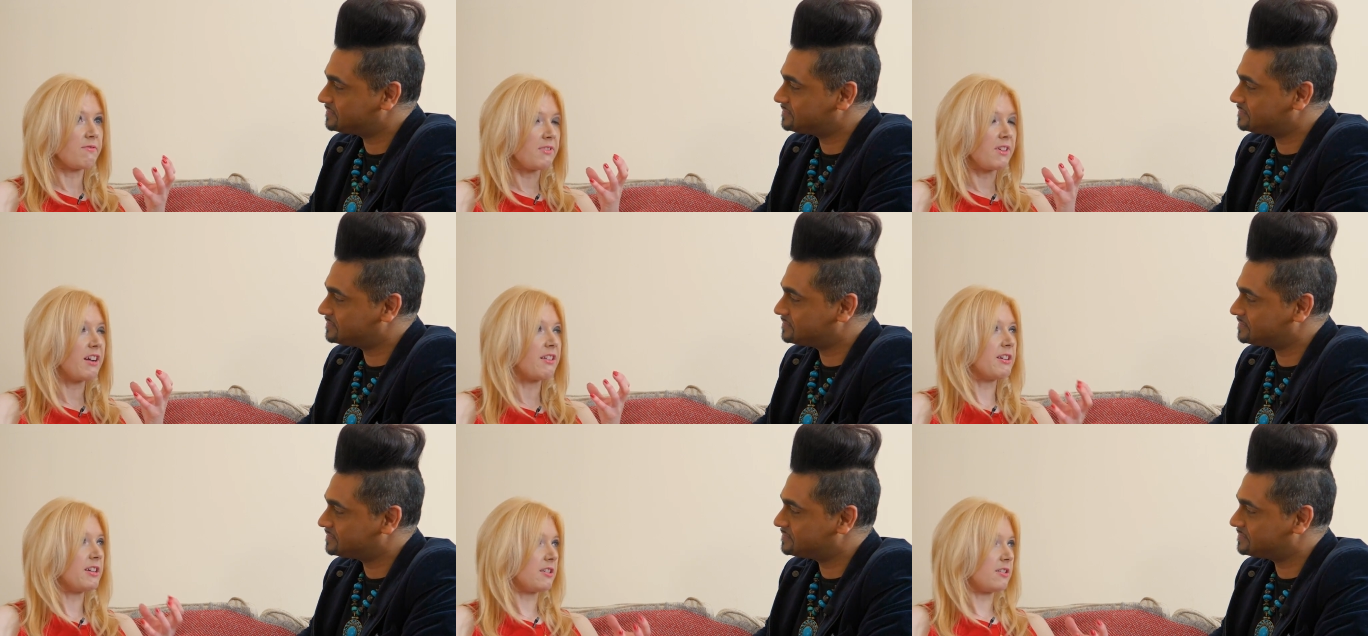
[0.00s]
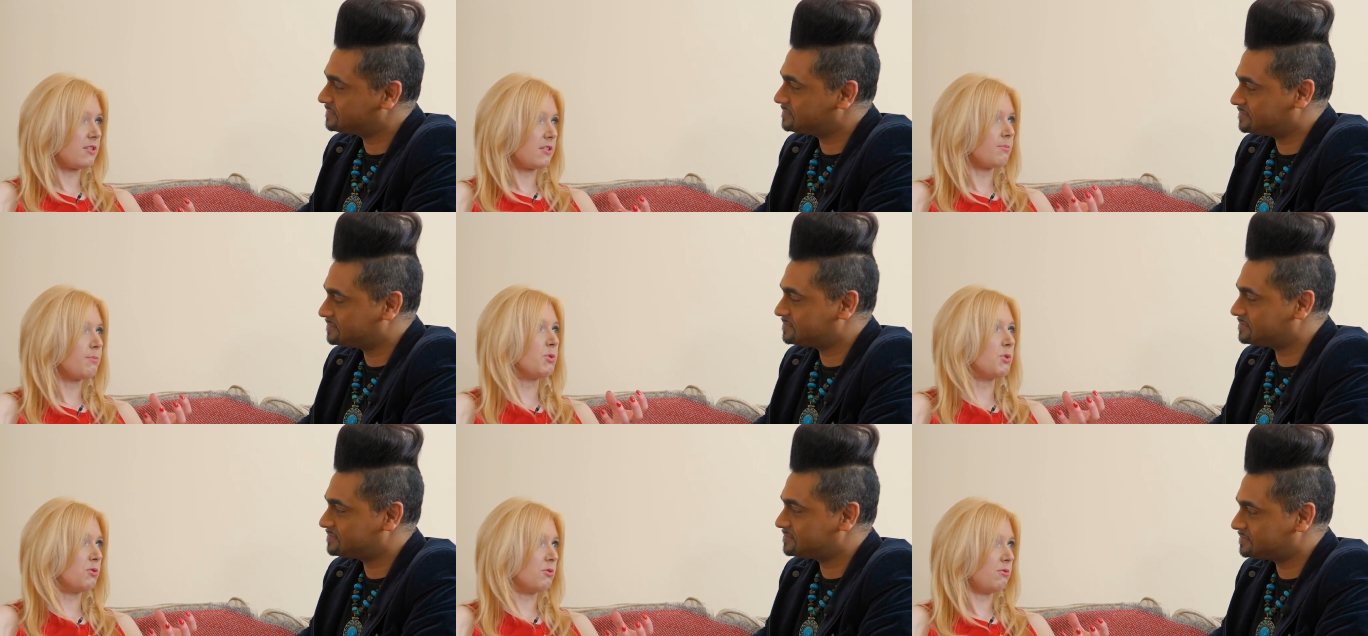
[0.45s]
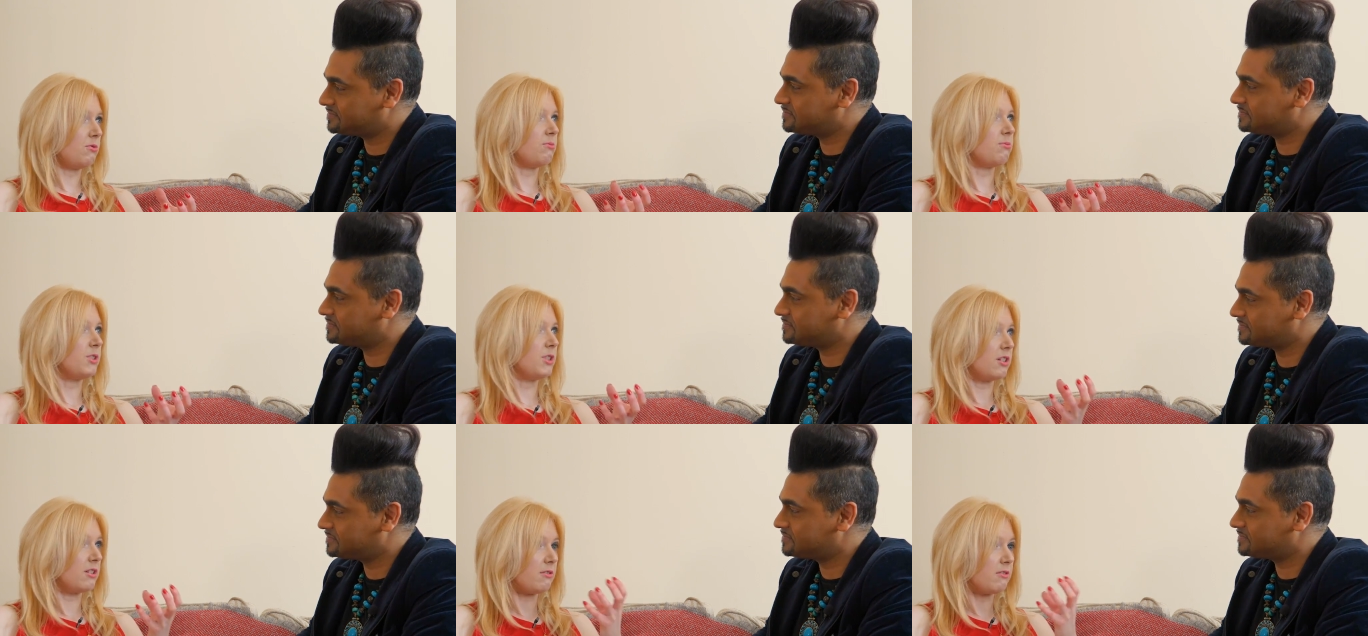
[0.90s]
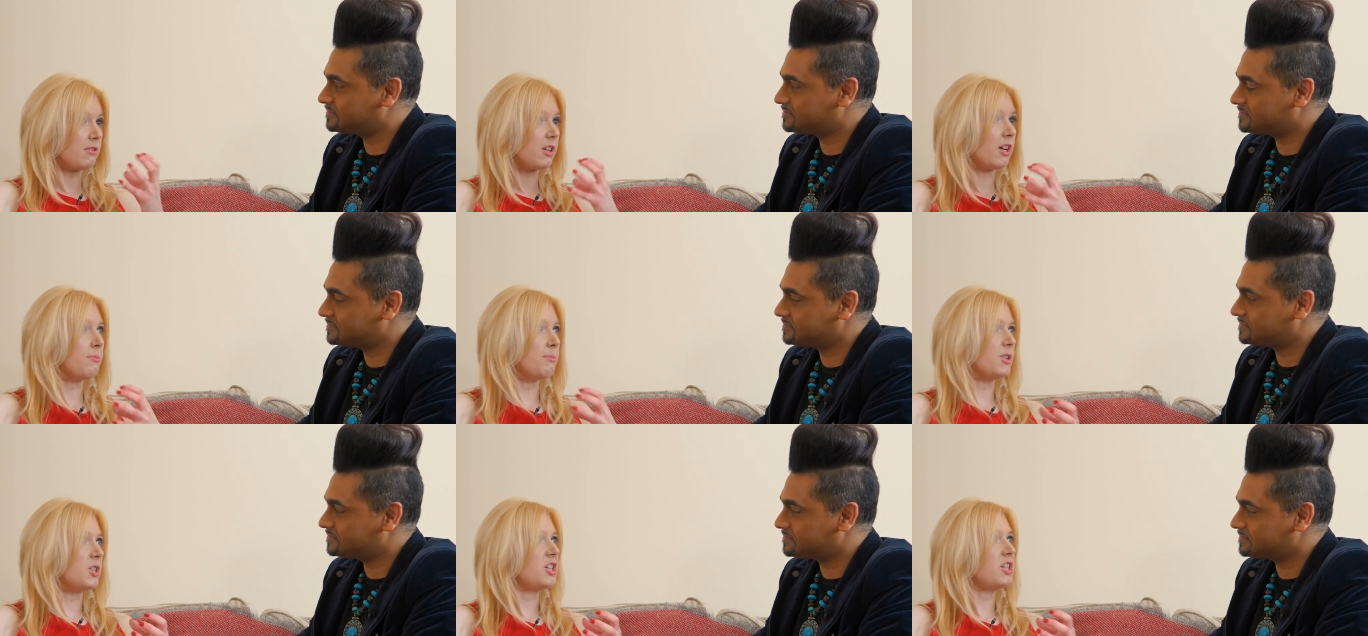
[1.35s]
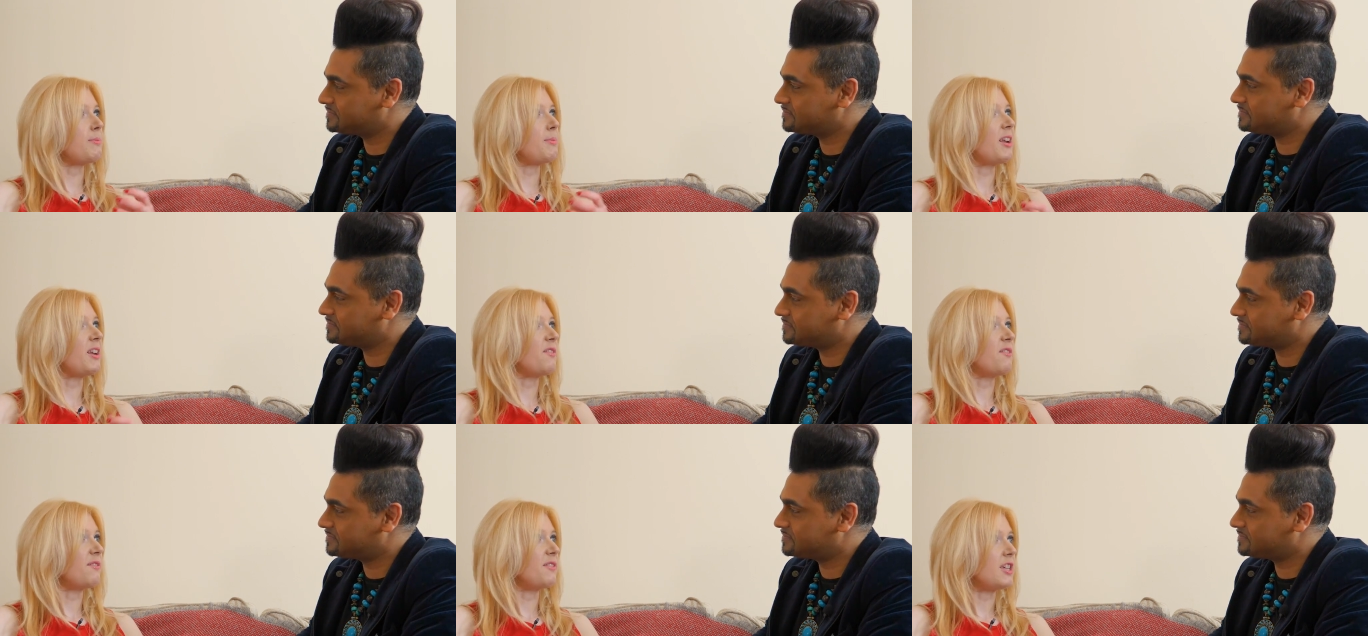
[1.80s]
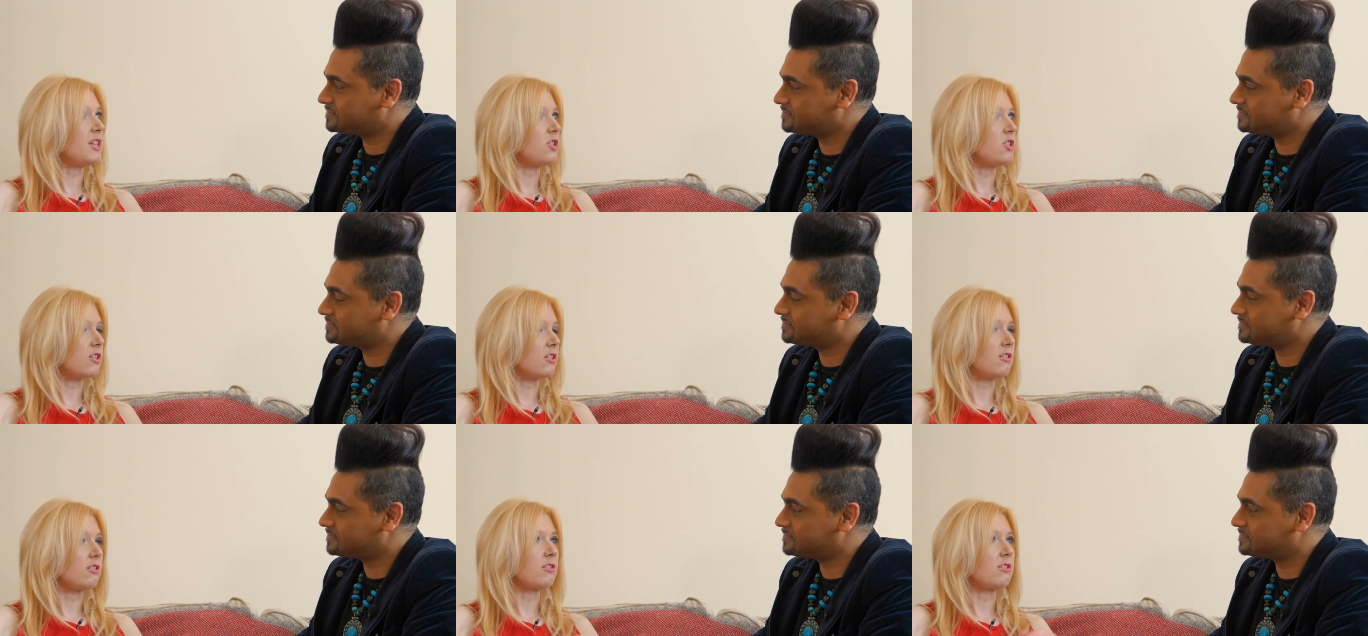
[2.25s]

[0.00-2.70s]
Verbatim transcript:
Speaker 1: very small, you know, low-budget independent feature